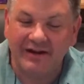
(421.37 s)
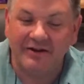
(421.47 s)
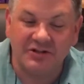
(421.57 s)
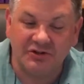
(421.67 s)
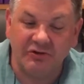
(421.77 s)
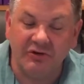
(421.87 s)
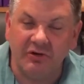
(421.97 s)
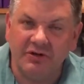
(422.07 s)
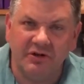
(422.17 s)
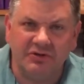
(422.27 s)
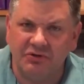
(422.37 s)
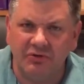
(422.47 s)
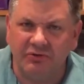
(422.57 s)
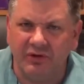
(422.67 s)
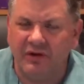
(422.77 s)
hear the truth, the
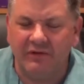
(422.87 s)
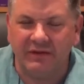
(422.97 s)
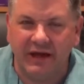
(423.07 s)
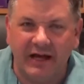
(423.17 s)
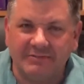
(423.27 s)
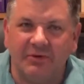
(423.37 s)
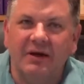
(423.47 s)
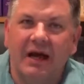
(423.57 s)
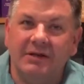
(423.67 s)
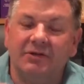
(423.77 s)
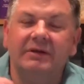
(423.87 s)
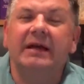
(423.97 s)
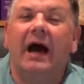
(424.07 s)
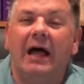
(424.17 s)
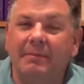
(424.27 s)
truth of the gospel until
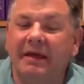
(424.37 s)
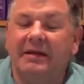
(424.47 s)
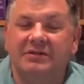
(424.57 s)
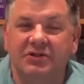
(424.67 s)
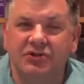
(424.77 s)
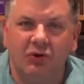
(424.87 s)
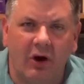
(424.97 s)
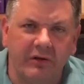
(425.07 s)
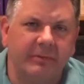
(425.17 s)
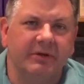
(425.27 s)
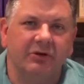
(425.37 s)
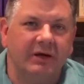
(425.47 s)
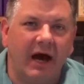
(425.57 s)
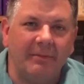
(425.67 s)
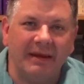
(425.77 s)
God begins to draw them, until
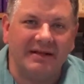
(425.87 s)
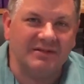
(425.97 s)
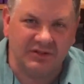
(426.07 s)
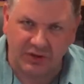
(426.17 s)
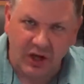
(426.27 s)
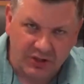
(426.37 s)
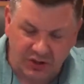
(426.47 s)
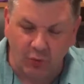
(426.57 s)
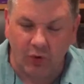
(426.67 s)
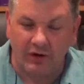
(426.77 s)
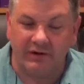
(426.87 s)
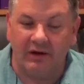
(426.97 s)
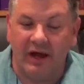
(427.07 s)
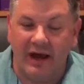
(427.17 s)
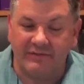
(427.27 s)
God begins to, to work in their
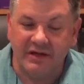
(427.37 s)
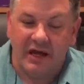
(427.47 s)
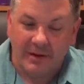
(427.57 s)
lives.